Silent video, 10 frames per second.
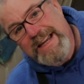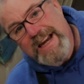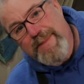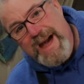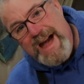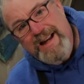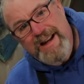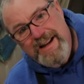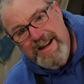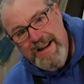kick back.
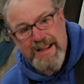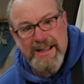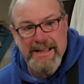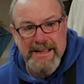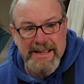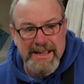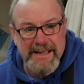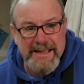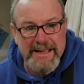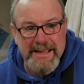
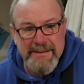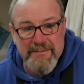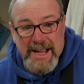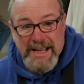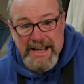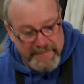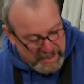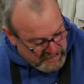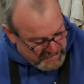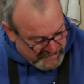Uh, it might. You never
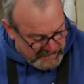know.